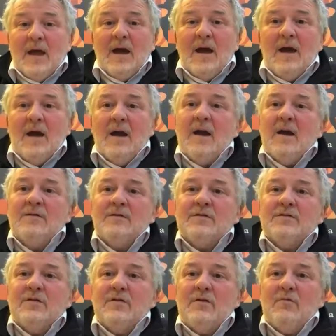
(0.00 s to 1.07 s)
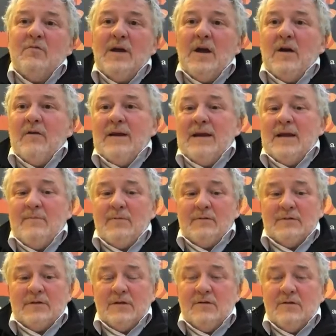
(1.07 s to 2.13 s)
And so we are able
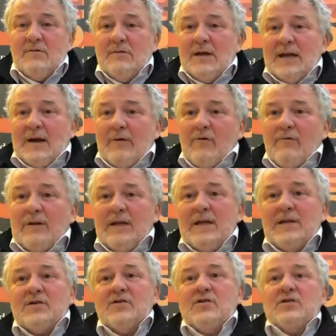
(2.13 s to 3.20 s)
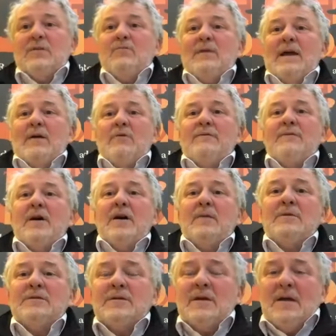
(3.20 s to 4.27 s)
to, in our relationship with our
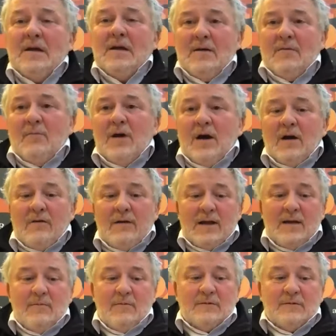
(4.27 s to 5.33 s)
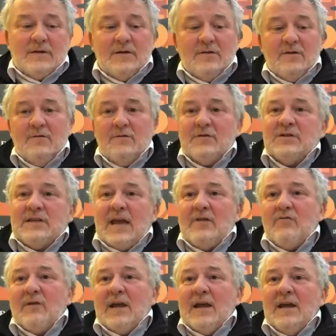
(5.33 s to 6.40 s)
farmers, we are able to
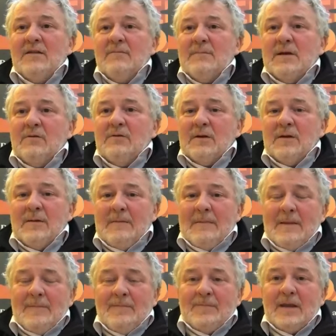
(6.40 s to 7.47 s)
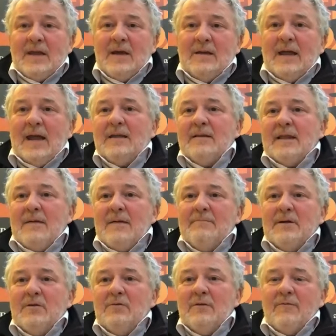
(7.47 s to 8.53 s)
segregate the milk, collect that
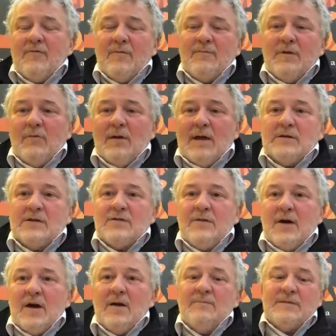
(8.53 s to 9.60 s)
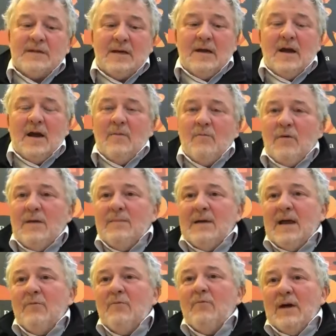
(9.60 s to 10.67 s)
milk from the Welsh farms, and we
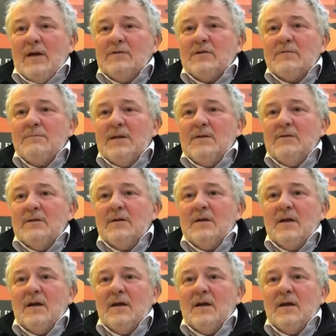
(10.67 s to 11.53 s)
make Welsh milk